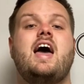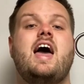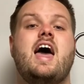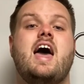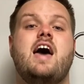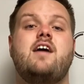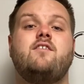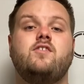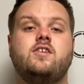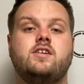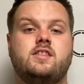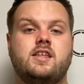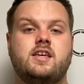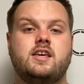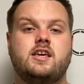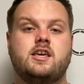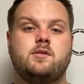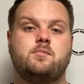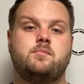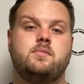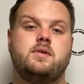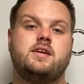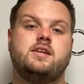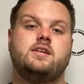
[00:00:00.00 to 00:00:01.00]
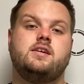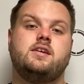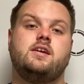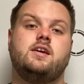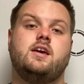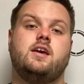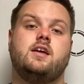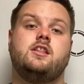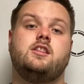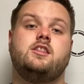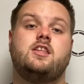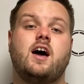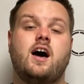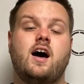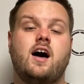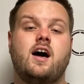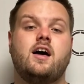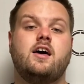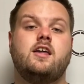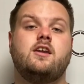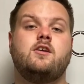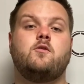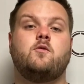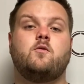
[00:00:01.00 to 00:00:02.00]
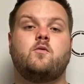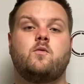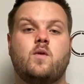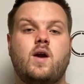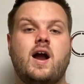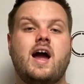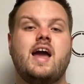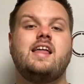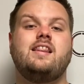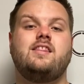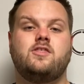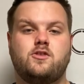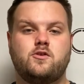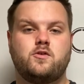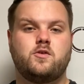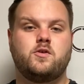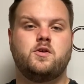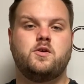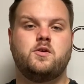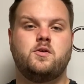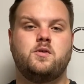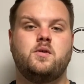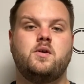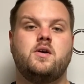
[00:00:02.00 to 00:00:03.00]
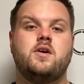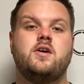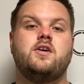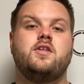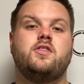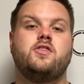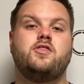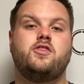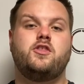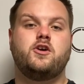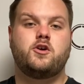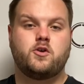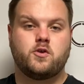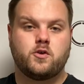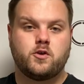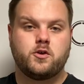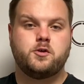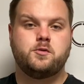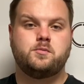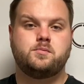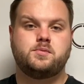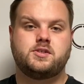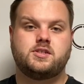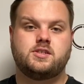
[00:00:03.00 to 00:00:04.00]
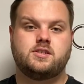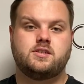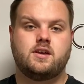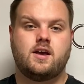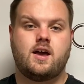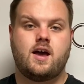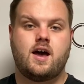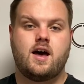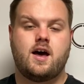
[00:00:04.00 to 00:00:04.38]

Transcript: Everything can be done right through the groups